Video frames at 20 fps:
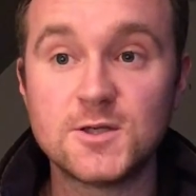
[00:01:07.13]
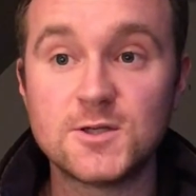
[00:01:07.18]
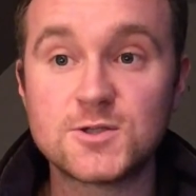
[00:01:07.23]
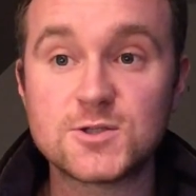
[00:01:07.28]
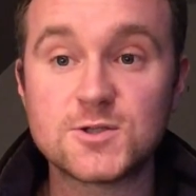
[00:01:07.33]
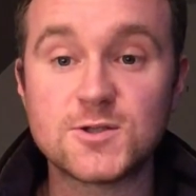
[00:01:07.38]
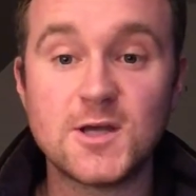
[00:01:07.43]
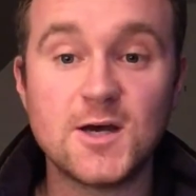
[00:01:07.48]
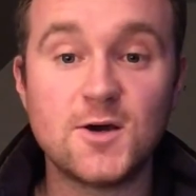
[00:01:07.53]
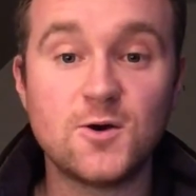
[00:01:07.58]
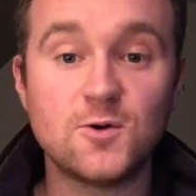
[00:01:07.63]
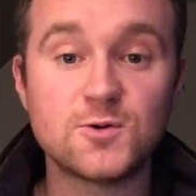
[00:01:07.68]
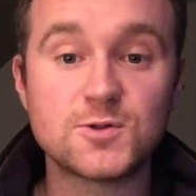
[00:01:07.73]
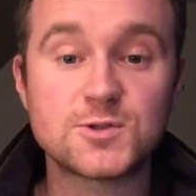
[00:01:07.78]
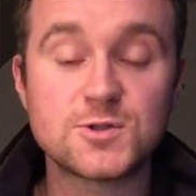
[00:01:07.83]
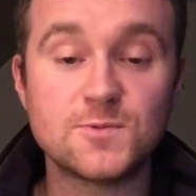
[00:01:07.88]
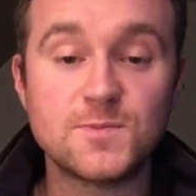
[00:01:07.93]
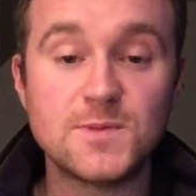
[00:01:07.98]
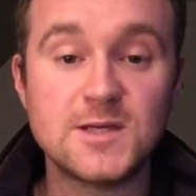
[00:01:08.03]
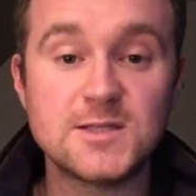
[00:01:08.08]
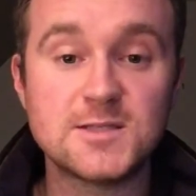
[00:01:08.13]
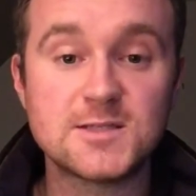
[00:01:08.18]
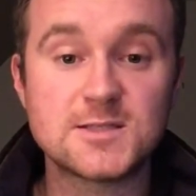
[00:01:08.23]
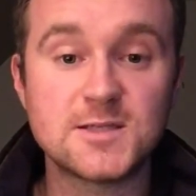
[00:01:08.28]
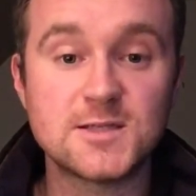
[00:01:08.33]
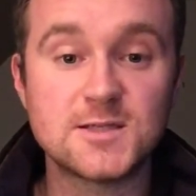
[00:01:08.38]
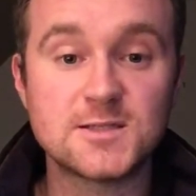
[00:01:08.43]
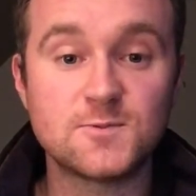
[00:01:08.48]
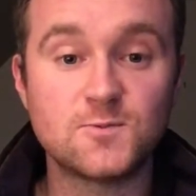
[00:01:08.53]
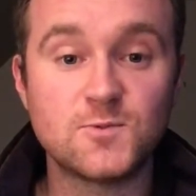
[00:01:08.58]
So that also means
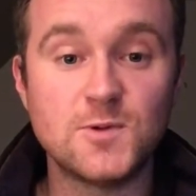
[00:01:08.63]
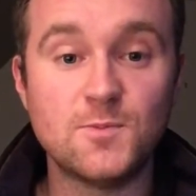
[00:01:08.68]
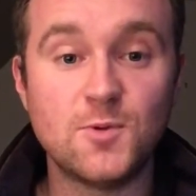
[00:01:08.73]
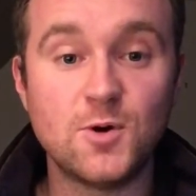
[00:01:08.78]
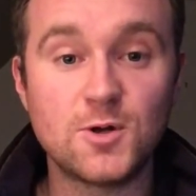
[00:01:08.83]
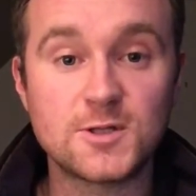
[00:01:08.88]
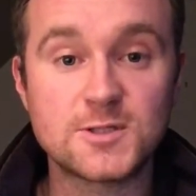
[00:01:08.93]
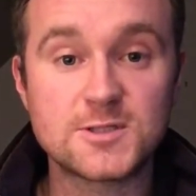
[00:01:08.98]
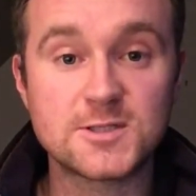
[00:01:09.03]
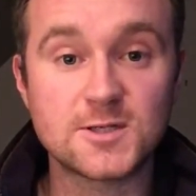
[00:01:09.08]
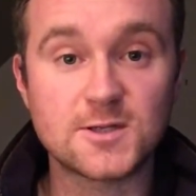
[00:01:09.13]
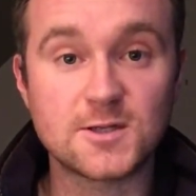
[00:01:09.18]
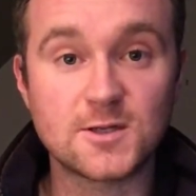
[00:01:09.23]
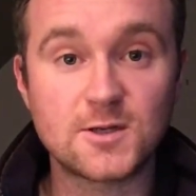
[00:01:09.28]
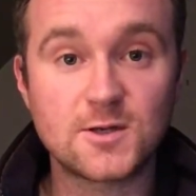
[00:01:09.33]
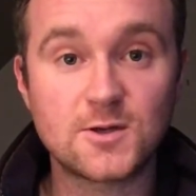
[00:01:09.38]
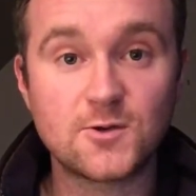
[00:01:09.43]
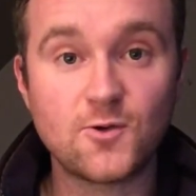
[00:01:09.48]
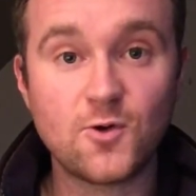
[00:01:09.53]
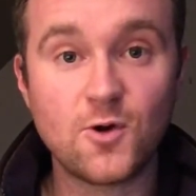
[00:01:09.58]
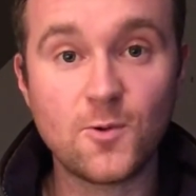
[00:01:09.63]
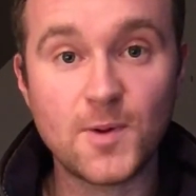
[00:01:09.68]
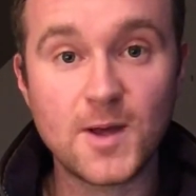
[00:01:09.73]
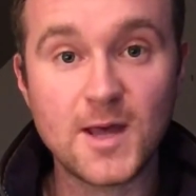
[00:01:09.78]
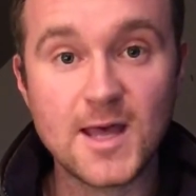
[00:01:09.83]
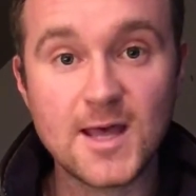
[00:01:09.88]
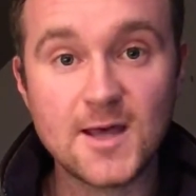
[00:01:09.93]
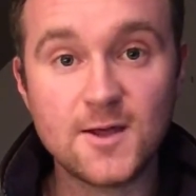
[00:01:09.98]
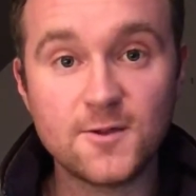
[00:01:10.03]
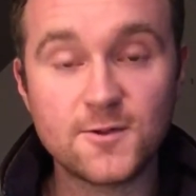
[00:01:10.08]
that we monitor the crop
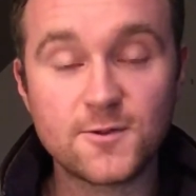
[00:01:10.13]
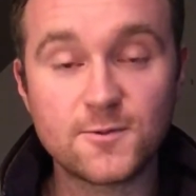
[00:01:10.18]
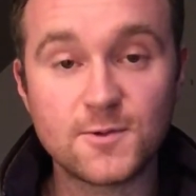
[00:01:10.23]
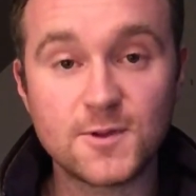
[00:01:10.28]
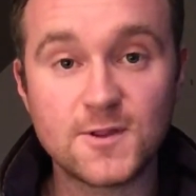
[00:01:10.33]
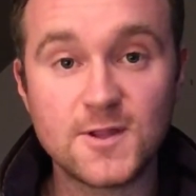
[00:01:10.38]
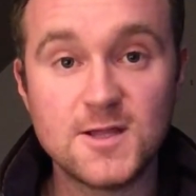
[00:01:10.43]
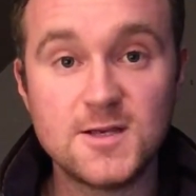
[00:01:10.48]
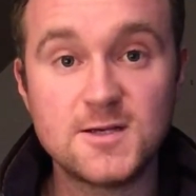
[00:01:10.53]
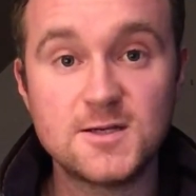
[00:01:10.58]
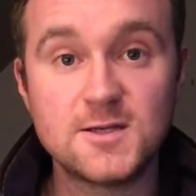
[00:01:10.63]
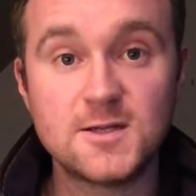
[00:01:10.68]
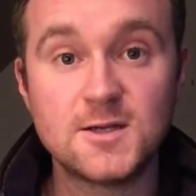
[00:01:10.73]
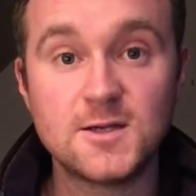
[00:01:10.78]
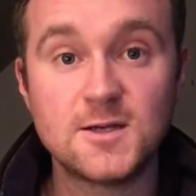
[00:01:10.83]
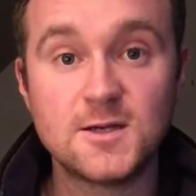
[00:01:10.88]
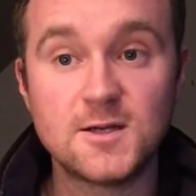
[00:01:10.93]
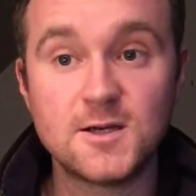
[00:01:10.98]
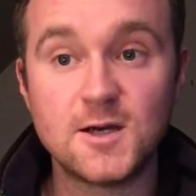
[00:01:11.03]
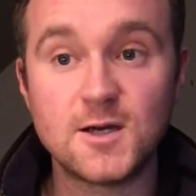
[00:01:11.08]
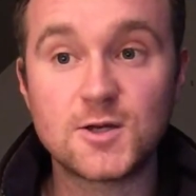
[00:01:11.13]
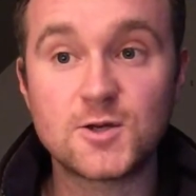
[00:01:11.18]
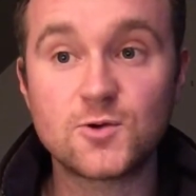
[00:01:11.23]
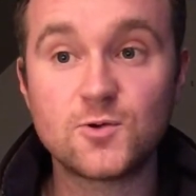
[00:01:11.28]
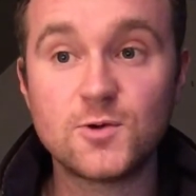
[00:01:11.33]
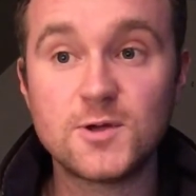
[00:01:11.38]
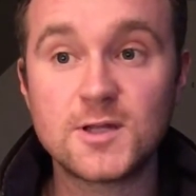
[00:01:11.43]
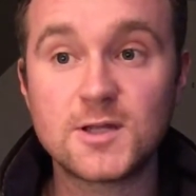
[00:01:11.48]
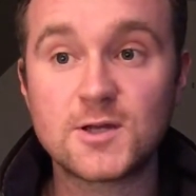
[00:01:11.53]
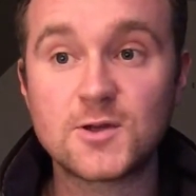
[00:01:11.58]
health within a
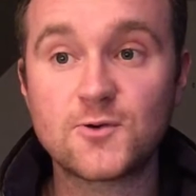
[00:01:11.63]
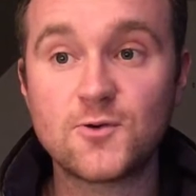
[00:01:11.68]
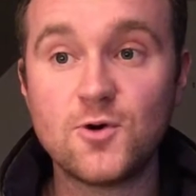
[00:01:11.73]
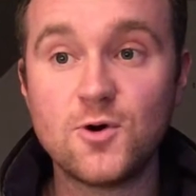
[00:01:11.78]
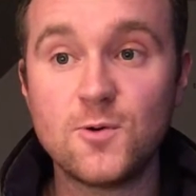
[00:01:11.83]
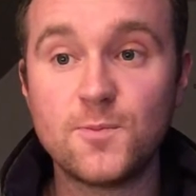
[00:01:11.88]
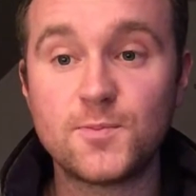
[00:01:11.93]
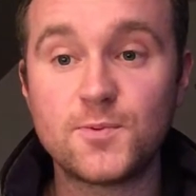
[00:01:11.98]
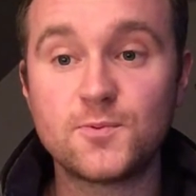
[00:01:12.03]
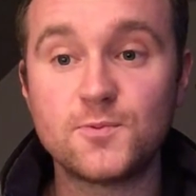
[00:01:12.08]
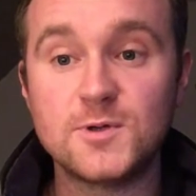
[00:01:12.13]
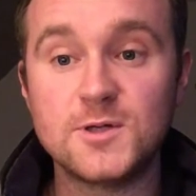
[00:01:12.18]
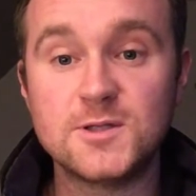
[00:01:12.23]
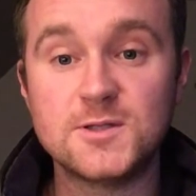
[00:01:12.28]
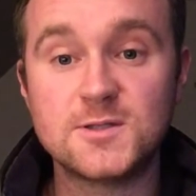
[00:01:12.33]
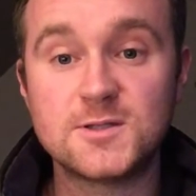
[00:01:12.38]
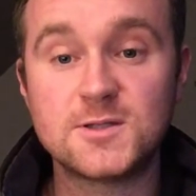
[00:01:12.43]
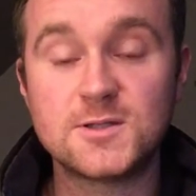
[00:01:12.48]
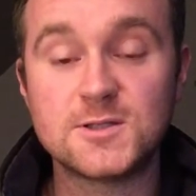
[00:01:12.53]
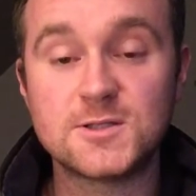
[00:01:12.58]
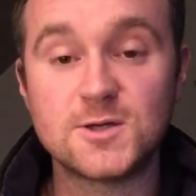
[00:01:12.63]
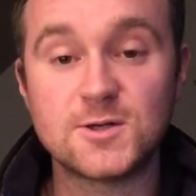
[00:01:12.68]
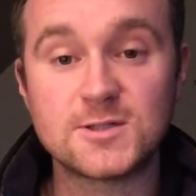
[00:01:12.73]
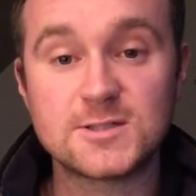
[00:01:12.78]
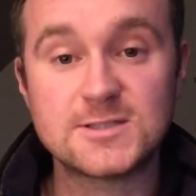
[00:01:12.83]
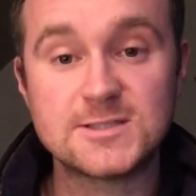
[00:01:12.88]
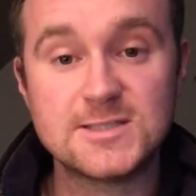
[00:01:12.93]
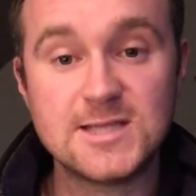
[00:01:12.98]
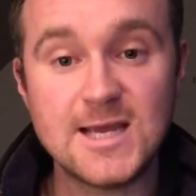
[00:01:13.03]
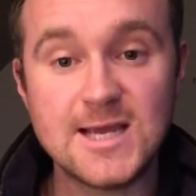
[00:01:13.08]
growing crop. We conduct
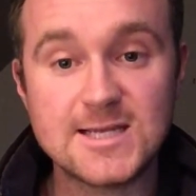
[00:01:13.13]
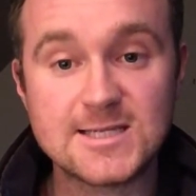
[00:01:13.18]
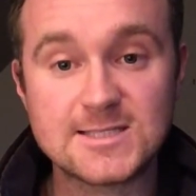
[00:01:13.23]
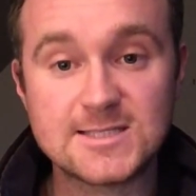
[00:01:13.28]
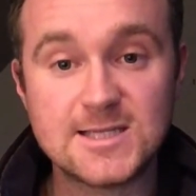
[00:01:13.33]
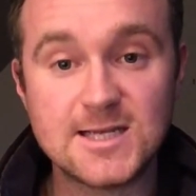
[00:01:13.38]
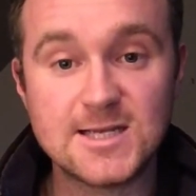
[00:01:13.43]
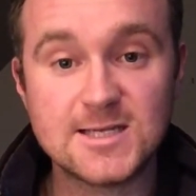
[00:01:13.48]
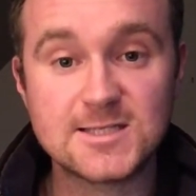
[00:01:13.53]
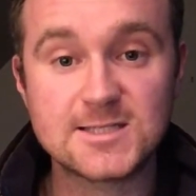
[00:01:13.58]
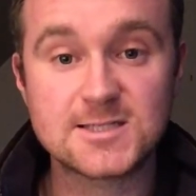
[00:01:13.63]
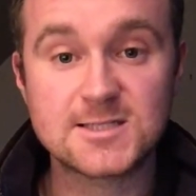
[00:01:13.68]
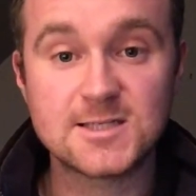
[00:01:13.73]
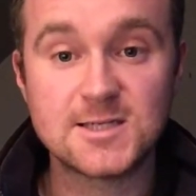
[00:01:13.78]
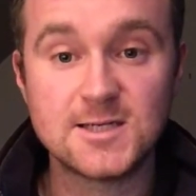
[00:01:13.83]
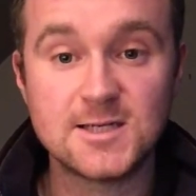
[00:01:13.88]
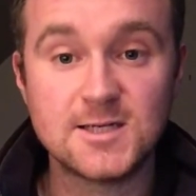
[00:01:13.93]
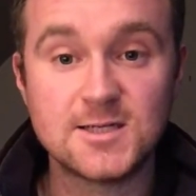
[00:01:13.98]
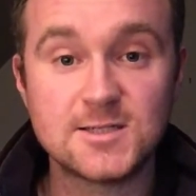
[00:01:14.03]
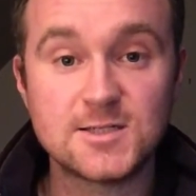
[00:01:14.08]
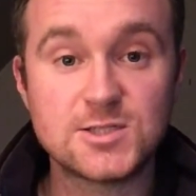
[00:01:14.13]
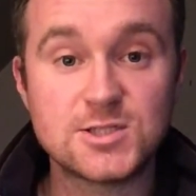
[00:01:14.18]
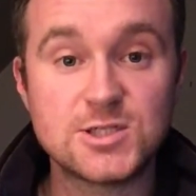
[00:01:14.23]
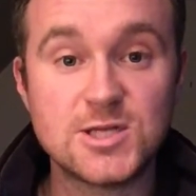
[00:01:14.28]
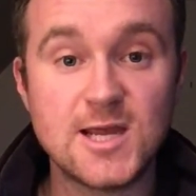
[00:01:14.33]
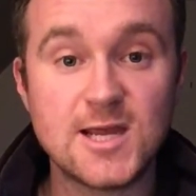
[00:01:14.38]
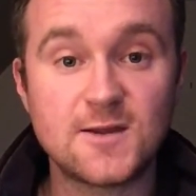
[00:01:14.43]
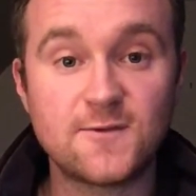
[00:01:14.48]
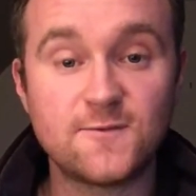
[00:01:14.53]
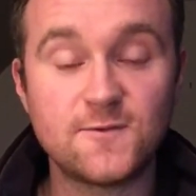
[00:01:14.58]
test digs to
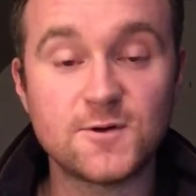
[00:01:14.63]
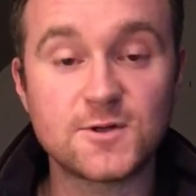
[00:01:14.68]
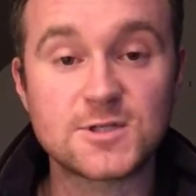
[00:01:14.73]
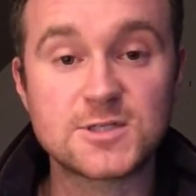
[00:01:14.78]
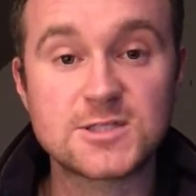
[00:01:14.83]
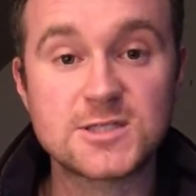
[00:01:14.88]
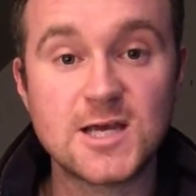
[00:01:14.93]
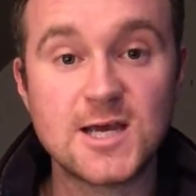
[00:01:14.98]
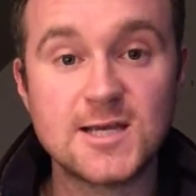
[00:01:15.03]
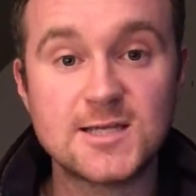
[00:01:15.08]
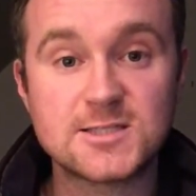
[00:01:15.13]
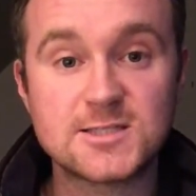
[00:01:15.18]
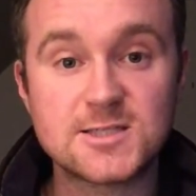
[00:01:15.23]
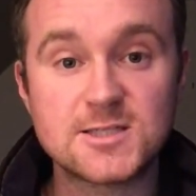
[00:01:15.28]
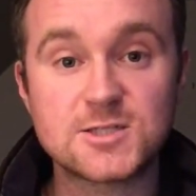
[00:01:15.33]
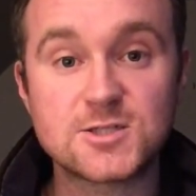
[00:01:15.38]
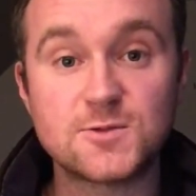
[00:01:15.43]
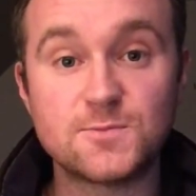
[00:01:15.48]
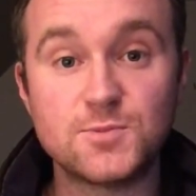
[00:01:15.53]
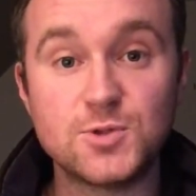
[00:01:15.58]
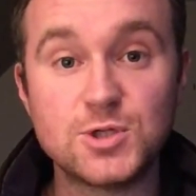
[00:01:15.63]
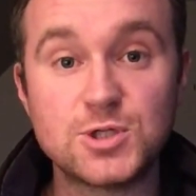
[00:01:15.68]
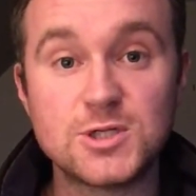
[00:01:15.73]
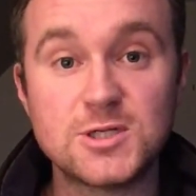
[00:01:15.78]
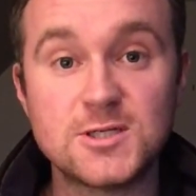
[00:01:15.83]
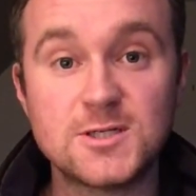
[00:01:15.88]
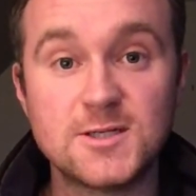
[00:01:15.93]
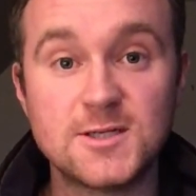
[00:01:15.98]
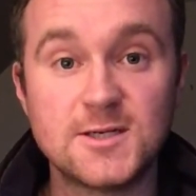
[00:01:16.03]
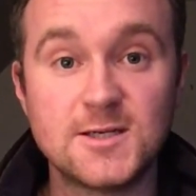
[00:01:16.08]
check for size
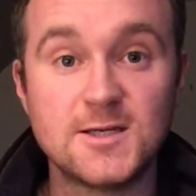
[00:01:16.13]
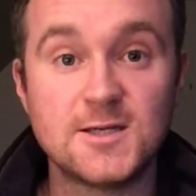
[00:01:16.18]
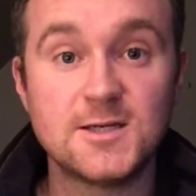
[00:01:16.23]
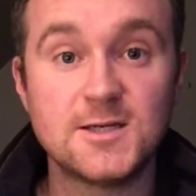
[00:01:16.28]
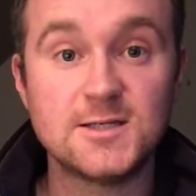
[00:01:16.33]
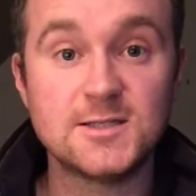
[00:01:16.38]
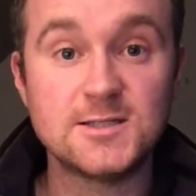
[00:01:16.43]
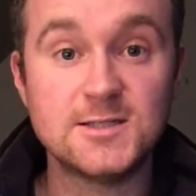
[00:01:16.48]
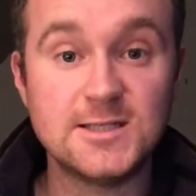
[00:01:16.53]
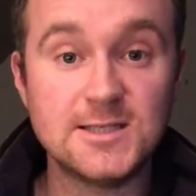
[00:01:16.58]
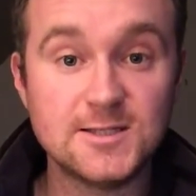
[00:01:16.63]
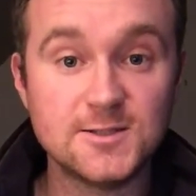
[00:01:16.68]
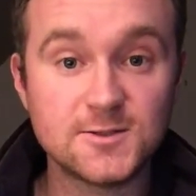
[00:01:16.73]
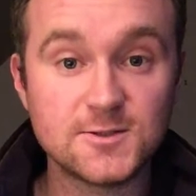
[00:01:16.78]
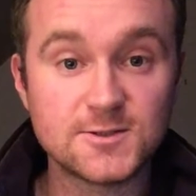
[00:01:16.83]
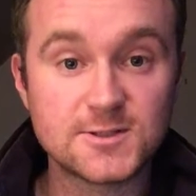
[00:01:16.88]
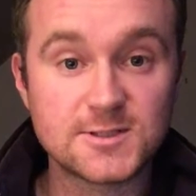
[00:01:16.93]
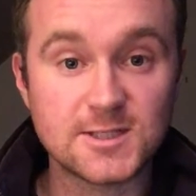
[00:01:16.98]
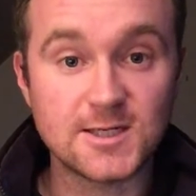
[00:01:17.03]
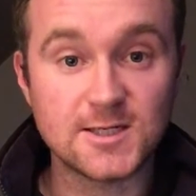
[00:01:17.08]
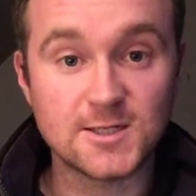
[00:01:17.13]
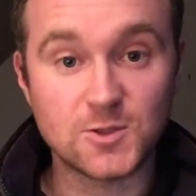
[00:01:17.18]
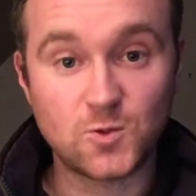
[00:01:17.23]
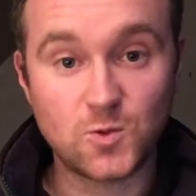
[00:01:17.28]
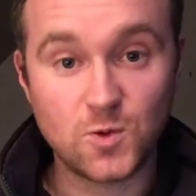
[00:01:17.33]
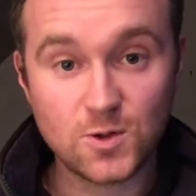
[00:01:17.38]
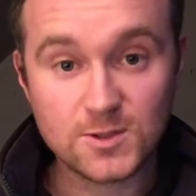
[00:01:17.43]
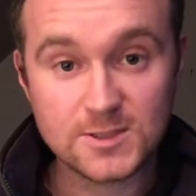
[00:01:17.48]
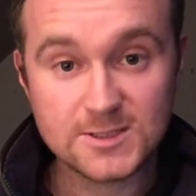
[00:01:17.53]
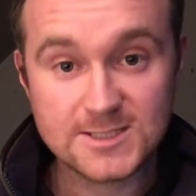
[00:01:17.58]
distribution, yield and
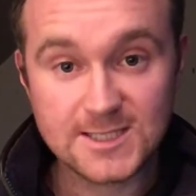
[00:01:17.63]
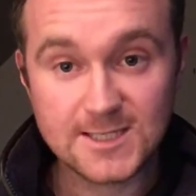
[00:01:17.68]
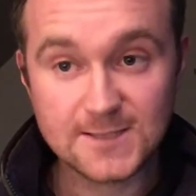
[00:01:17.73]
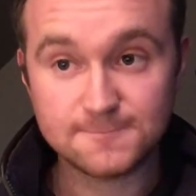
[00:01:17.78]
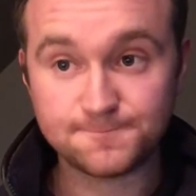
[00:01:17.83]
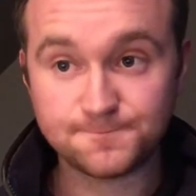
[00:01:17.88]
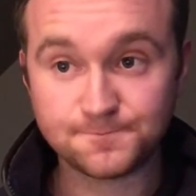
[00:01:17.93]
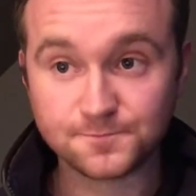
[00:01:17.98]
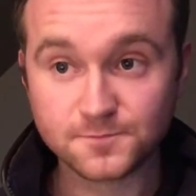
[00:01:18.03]
quality.